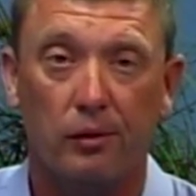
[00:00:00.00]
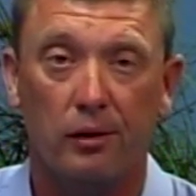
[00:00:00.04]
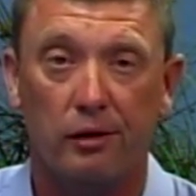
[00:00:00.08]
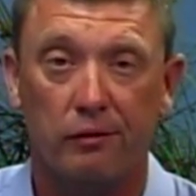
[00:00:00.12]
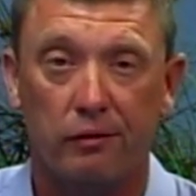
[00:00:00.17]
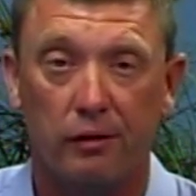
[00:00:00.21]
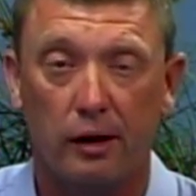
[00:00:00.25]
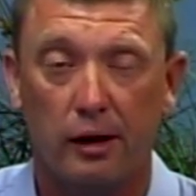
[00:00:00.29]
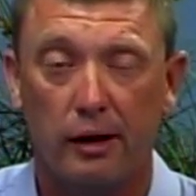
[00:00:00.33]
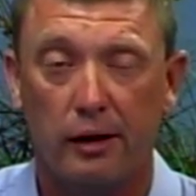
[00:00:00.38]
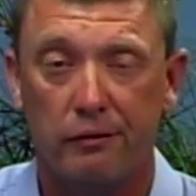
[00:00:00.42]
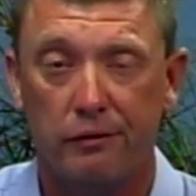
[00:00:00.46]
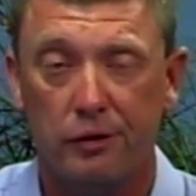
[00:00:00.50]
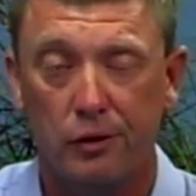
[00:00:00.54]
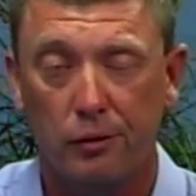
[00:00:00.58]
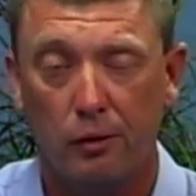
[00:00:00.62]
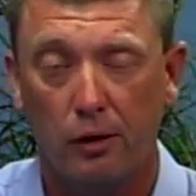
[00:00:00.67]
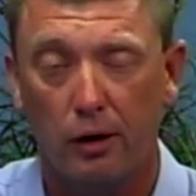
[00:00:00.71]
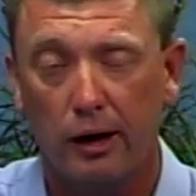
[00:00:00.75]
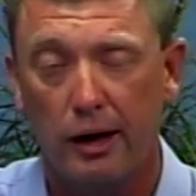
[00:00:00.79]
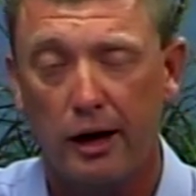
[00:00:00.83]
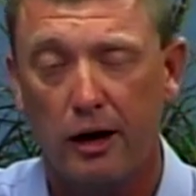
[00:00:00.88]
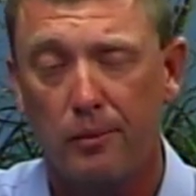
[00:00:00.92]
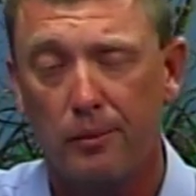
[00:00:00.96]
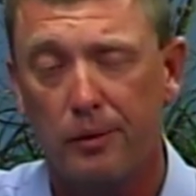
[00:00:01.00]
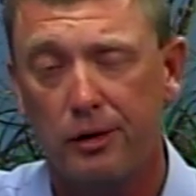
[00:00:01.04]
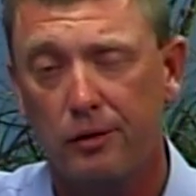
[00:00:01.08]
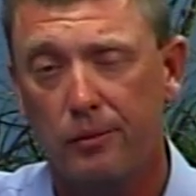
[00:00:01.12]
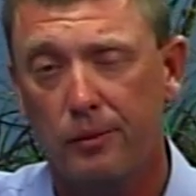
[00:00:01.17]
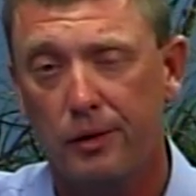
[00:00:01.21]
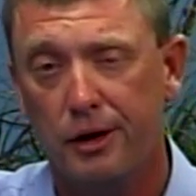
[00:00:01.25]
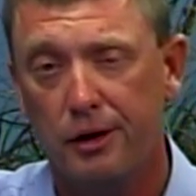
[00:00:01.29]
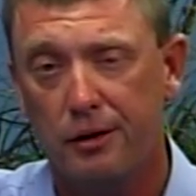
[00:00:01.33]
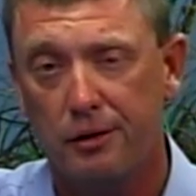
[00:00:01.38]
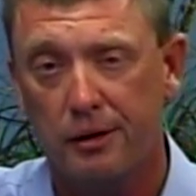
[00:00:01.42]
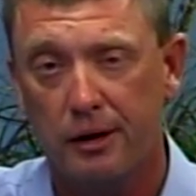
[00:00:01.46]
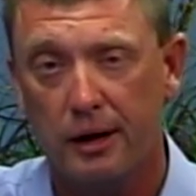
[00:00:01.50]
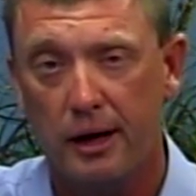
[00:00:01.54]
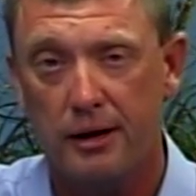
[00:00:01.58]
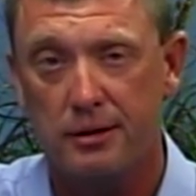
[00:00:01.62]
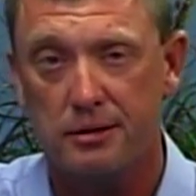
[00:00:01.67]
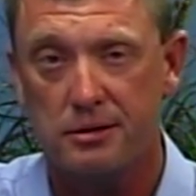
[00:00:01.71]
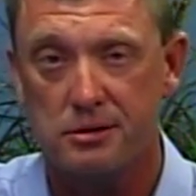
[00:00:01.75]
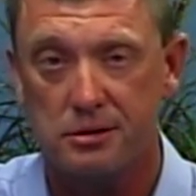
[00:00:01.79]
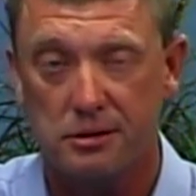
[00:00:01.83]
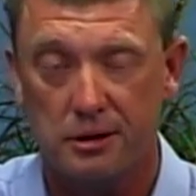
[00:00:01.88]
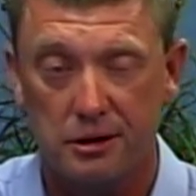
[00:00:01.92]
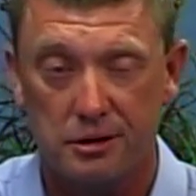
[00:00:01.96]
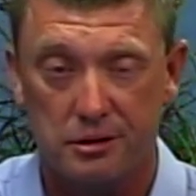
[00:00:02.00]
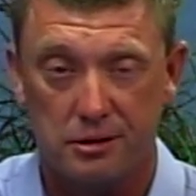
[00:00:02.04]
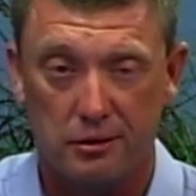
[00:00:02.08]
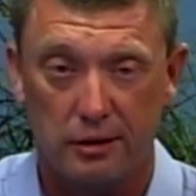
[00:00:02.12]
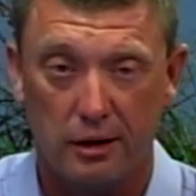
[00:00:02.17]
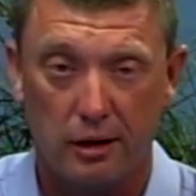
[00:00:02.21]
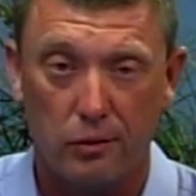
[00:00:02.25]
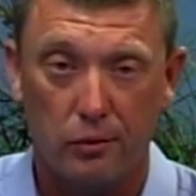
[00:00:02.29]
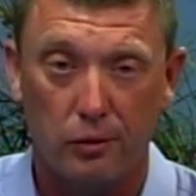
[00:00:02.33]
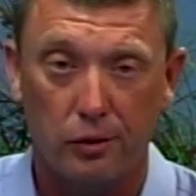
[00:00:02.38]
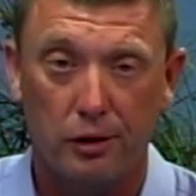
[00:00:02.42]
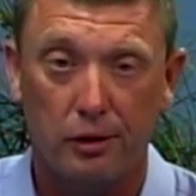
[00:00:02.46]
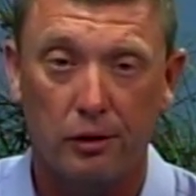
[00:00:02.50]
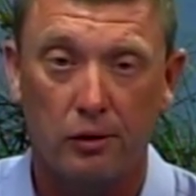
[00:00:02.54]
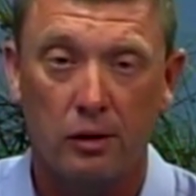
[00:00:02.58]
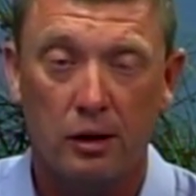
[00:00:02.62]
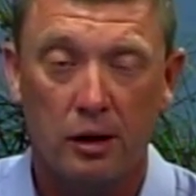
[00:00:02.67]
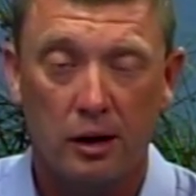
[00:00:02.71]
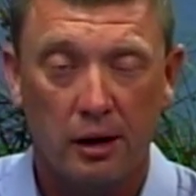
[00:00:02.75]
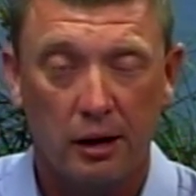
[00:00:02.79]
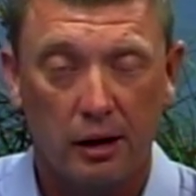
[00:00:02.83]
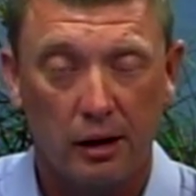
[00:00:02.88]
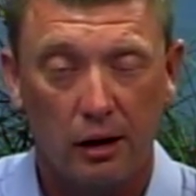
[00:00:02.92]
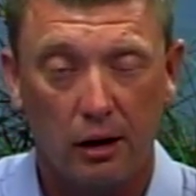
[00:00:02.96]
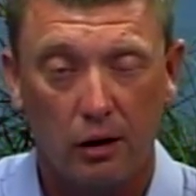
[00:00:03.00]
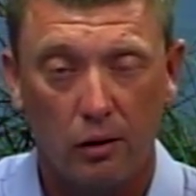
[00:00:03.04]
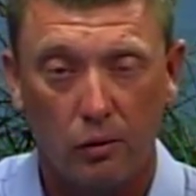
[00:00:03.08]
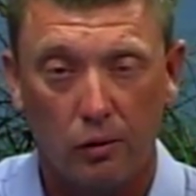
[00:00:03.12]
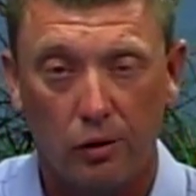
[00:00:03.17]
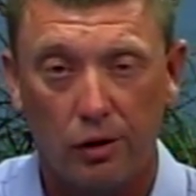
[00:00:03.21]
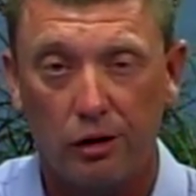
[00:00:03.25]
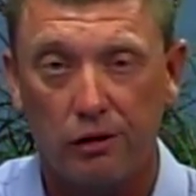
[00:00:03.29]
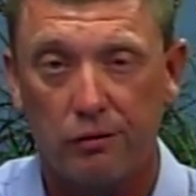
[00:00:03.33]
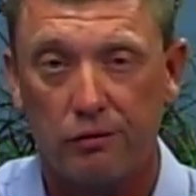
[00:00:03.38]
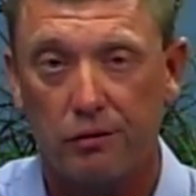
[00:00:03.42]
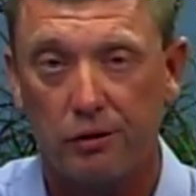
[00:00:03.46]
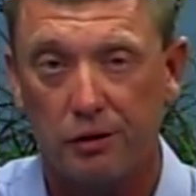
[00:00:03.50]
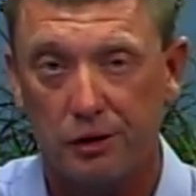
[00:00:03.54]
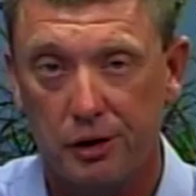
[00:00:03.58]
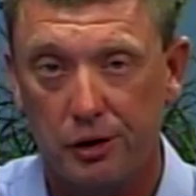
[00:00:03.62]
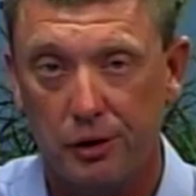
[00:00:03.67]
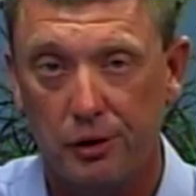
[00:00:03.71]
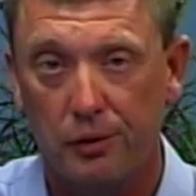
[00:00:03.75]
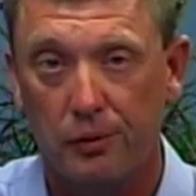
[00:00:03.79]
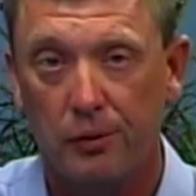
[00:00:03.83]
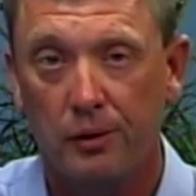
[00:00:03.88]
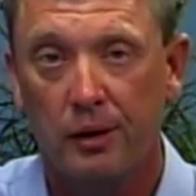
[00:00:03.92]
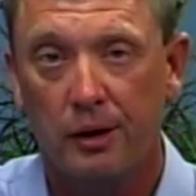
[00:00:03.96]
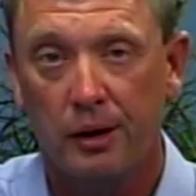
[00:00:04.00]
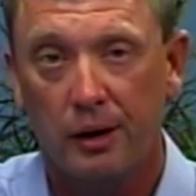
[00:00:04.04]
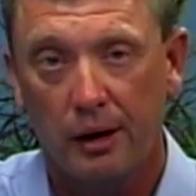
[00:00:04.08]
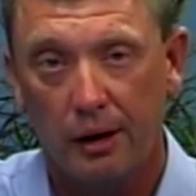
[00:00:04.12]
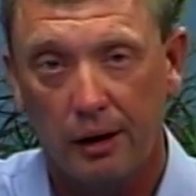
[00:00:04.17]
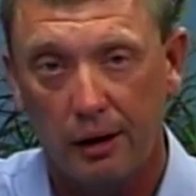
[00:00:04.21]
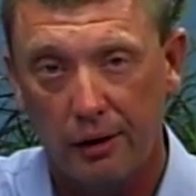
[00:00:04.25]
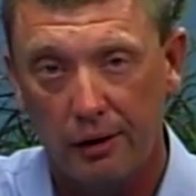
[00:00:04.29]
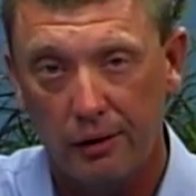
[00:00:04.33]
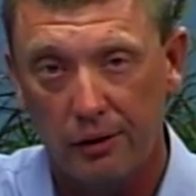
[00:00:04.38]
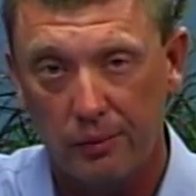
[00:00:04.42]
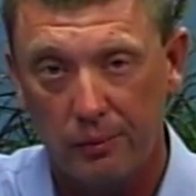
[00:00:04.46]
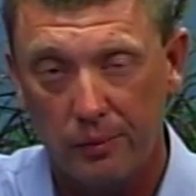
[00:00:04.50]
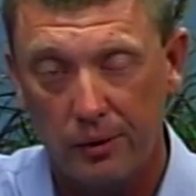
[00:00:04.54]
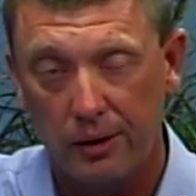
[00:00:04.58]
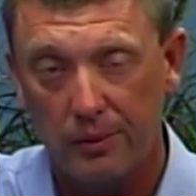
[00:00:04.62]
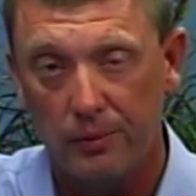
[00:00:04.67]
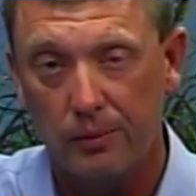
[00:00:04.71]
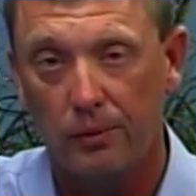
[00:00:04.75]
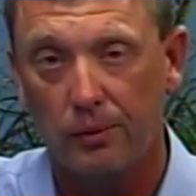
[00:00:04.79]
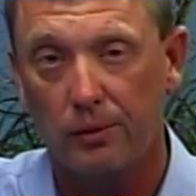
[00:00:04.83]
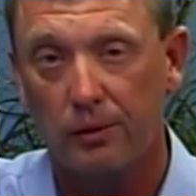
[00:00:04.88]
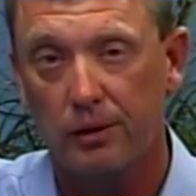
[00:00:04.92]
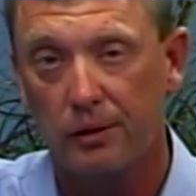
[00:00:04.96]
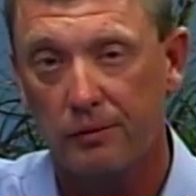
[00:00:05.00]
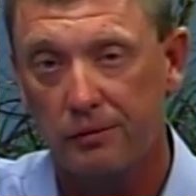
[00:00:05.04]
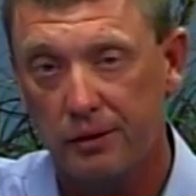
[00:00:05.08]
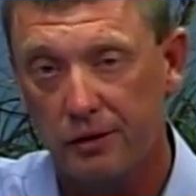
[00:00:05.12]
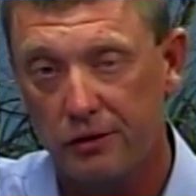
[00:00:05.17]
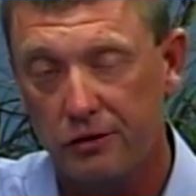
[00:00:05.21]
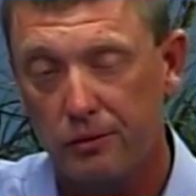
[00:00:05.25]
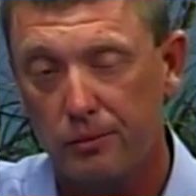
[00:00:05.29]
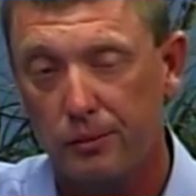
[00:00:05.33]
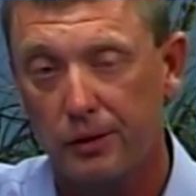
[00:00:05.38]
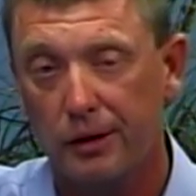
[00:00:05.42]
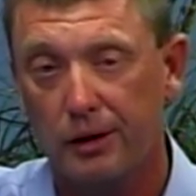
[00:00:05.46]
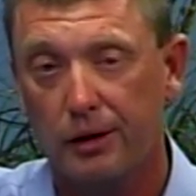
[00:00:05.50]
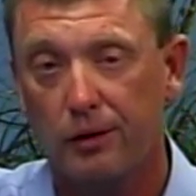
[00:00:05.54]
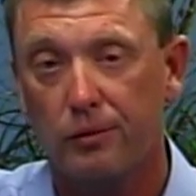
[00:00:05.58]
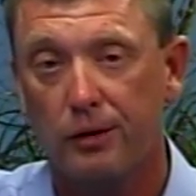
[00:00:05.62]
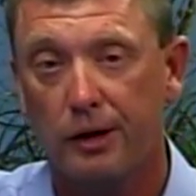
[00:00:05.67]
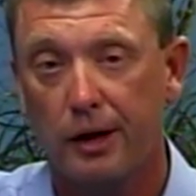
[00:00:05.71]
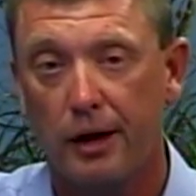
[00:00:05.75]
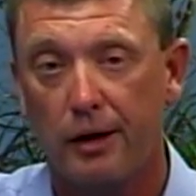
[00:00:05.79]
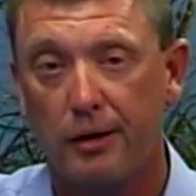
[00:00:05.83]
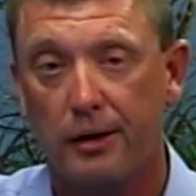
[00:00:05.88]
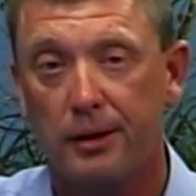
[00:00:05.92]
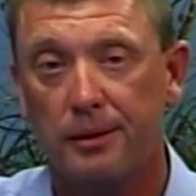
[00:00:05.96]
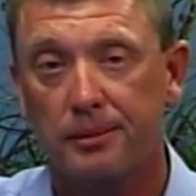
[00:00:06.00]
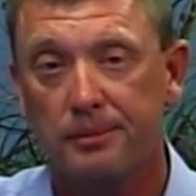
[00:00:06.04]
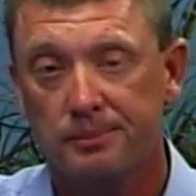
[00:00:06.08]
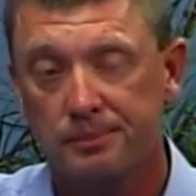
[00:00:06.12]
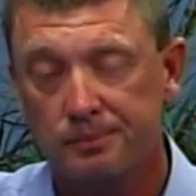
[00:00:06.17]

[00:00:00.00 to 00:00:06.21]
If you will allow me to be your tax assessor, I will work for you, the people of Tishomingo County.